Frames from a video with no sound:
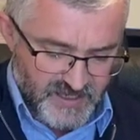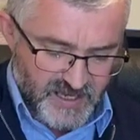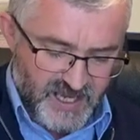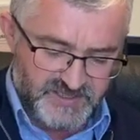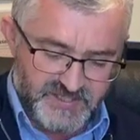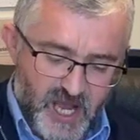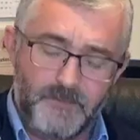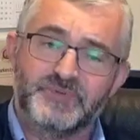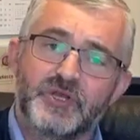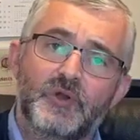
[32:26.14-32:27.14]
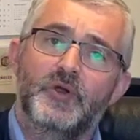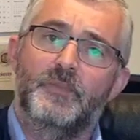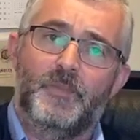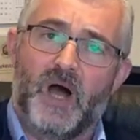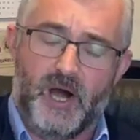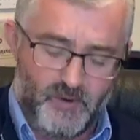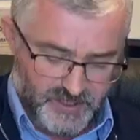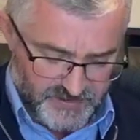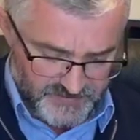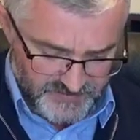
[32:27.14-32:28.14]
has absolute
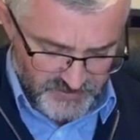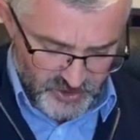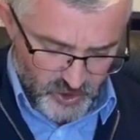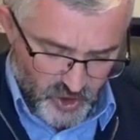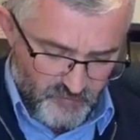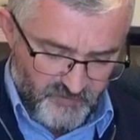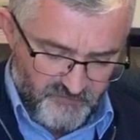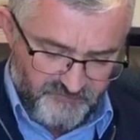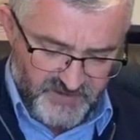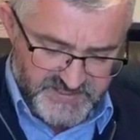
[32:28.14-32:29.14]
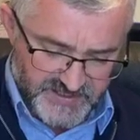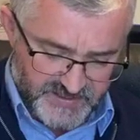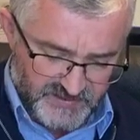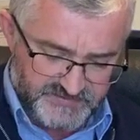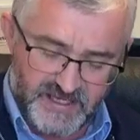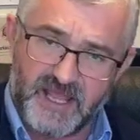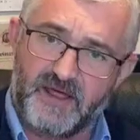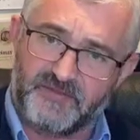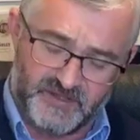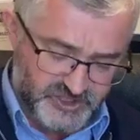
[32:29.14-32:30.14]
power over physical
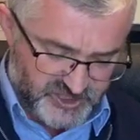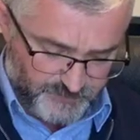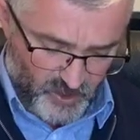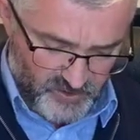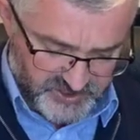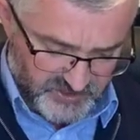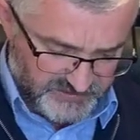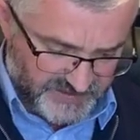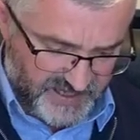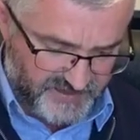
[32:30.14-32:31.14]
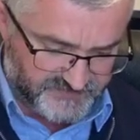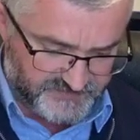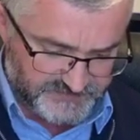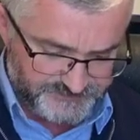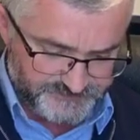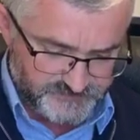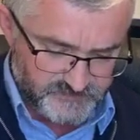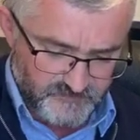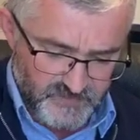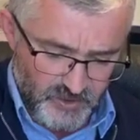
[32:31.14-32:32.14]
death and spiritual death.
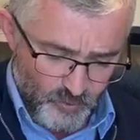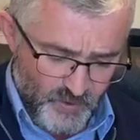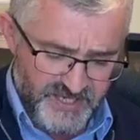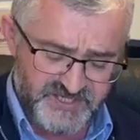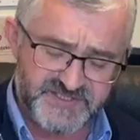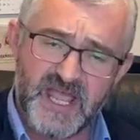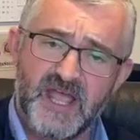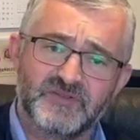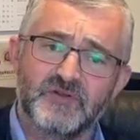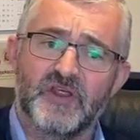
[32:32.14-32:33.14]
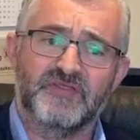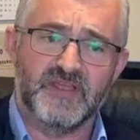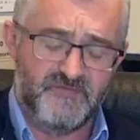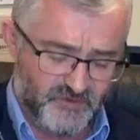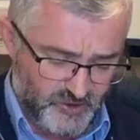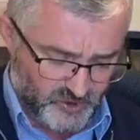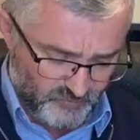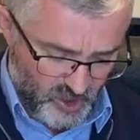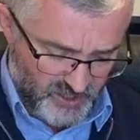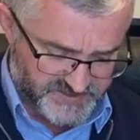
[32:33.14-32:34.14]
When he said to the thief on the
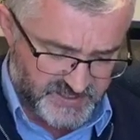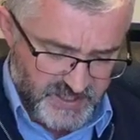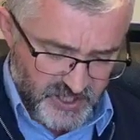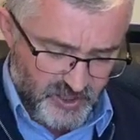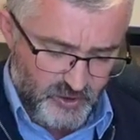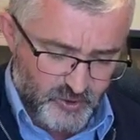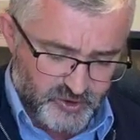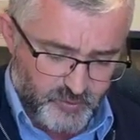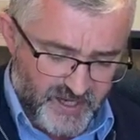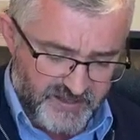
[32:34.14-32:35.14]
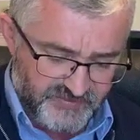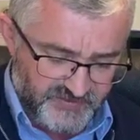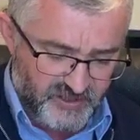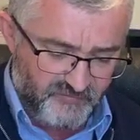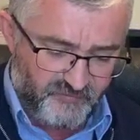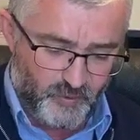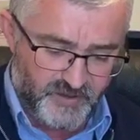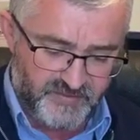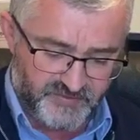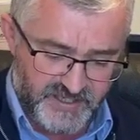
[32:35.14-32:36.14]
cross in Luke
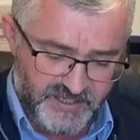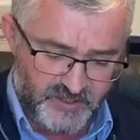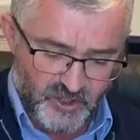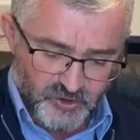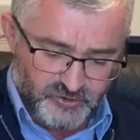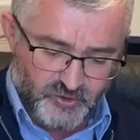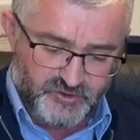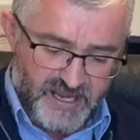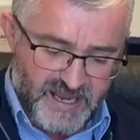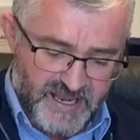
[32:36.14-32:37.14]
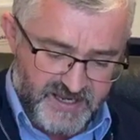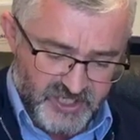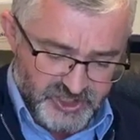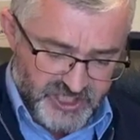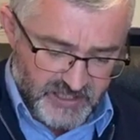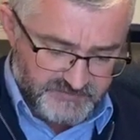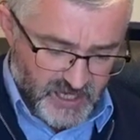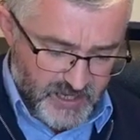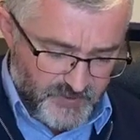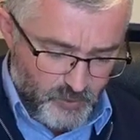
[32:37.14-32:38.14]
20:43, today shalt
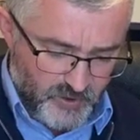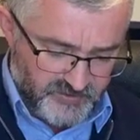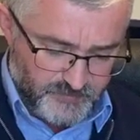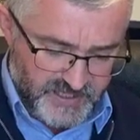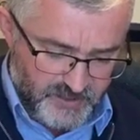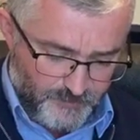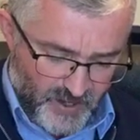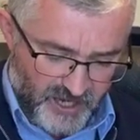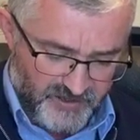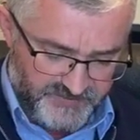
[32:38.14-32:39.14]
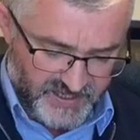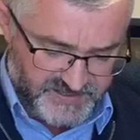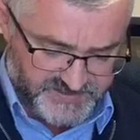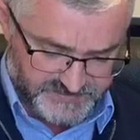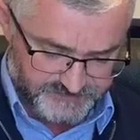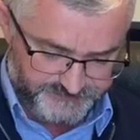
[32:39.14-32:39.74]
thou be with me in paradise.